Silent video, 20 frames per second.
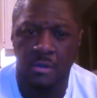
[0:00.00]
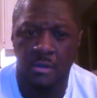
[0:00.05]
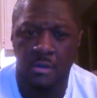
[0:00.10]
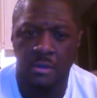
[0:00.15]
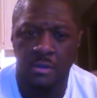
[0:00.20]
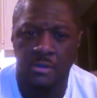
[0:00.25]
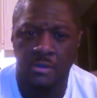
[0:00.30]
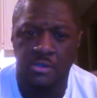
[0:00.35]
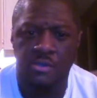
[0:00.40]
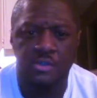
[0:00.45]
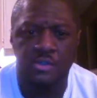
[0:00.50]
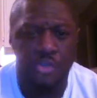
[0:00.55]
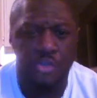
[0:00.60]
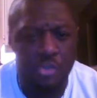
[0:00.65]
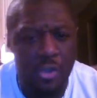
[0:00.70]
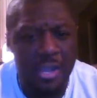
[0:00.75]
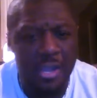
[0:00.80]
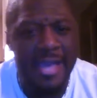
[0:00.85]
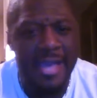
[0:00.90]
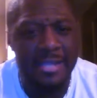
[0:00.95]
So start
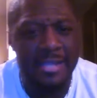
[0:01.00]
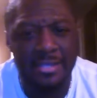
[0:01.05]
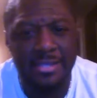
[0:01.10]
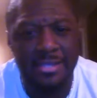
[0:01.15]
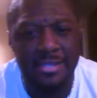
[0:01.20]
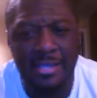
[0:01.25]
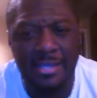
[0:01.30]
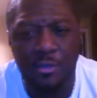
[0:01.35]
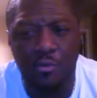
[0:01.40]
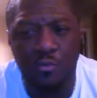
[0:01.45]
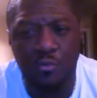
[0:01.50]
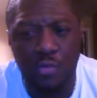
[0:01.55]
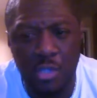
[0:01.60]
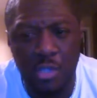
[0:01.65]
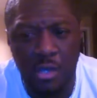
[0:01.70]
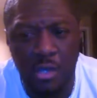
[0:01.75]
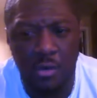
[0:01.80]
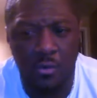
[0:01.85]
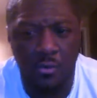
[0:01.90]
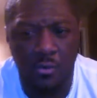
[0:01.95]
acting like you
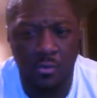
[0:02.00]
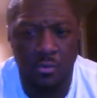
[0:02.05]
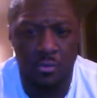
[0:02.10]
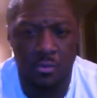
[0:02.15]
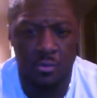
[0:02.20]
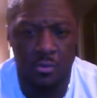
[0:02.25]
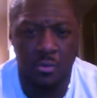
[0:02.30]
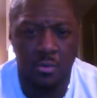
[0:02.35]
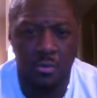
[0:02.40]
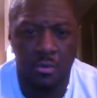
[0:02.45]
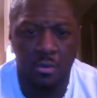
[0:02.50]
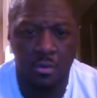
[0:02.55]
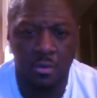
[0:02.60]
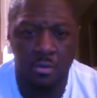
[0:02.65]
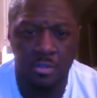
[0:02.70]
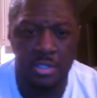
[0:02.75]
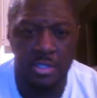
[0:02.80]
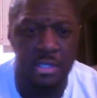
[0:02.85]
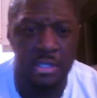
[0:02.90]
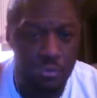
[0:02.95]
know.
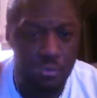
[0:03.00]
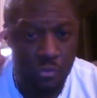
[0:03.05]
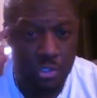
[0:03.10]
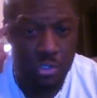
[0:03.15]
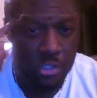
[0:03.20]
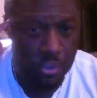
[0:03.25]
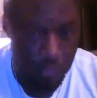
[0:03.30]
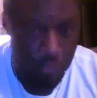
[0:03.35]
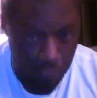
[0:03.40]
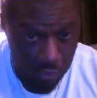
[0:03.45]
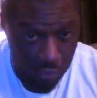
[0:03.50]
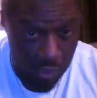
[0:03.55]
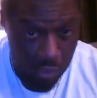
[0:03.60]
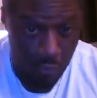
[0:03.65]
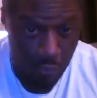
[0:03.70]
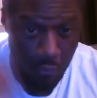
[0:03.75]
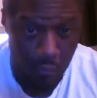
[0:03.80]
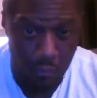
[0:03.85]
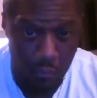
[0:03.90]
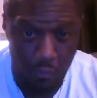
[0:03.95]
Then you can grow.
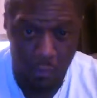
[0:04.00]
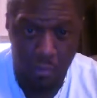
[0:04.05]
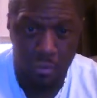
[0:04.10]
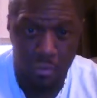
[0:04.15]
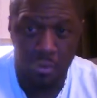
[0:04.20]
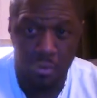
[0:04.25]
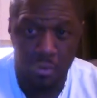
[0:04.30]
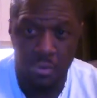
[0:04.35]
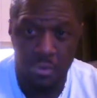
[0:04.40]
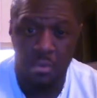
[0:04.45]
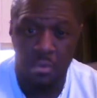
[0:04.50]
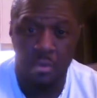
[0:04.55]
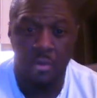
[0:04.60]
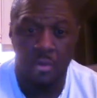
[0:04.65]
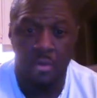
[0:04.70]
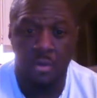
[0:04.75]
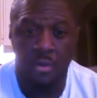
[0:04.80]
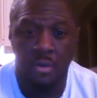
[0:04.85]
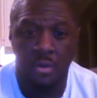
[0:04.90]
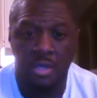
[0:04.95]

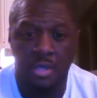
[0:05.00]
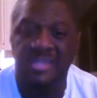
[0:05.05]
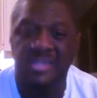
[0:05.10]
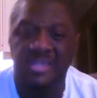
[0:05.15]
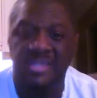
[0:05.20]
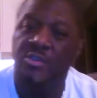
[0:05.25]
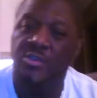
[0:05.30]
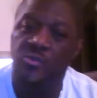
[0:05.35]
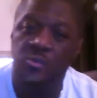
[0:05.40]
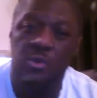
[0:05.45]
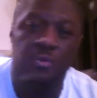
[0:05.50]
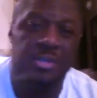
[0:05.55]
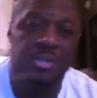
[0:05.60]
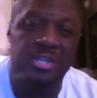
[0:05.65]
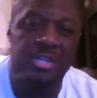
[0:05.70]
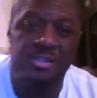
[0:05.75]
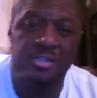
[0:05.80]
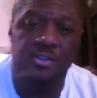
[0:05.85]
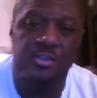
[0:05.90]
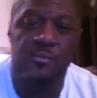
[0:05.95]
And then you won't get
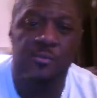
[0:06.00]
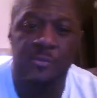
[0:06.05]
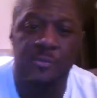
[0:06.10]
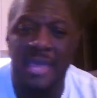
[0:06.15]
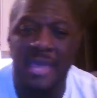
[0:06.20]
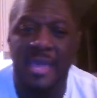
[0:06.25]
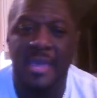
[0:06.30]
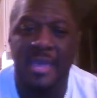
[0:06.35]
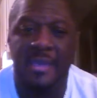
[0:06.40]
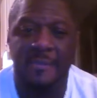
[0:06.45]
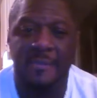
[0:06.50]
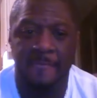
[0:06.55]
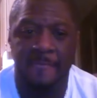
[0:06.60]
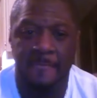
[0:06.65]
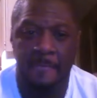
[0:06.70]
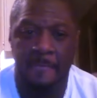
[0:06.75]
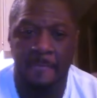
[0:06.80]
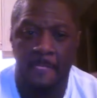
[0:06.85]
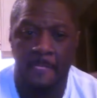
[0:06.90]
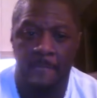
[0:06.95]
so mad
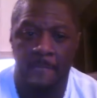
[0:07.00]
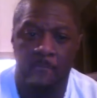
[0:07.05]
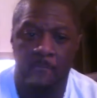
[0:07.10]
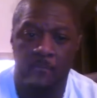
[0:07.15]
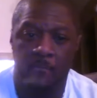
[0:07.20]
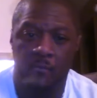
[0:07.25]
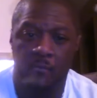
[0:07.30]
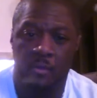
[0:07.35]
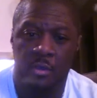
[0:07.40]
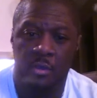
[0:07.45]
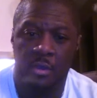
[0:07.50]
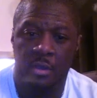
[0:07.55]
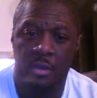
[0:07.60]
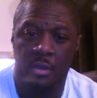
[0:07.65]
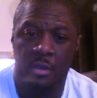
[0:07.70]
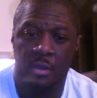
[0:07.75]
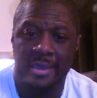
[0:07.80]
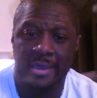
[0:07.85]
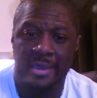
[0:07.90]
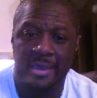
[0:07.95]

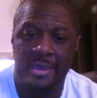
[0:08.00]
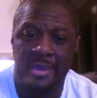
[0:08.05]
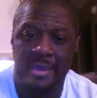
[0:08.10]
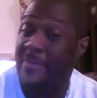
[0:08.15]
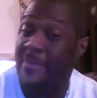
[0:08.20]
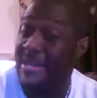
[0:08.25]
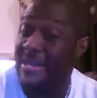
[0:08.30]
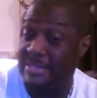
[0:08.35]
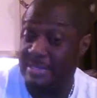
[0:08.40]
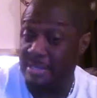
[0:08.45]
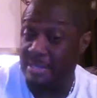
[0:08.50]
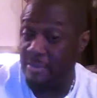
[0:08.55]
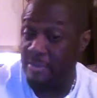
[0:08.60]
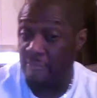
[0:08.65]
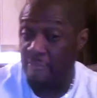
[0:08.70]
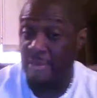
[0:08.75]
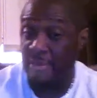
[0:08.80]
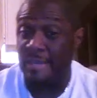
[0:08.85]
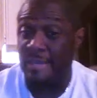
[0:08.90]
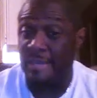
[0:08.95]
at somebody
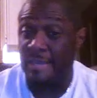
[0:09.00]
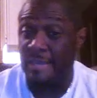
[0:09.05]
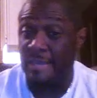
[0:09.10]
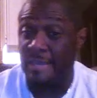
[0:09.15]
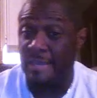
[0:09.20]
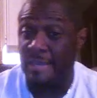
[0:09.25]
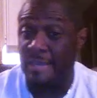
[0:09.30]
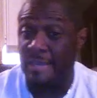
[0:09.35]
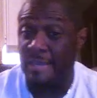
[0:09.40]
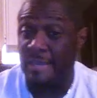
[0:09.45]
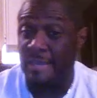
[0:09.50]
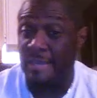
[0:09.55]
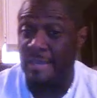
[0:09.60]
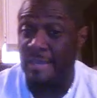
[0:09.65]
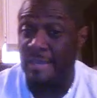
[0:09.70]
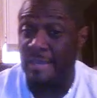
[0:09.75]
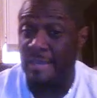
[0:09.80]
deifying ancient Kemet,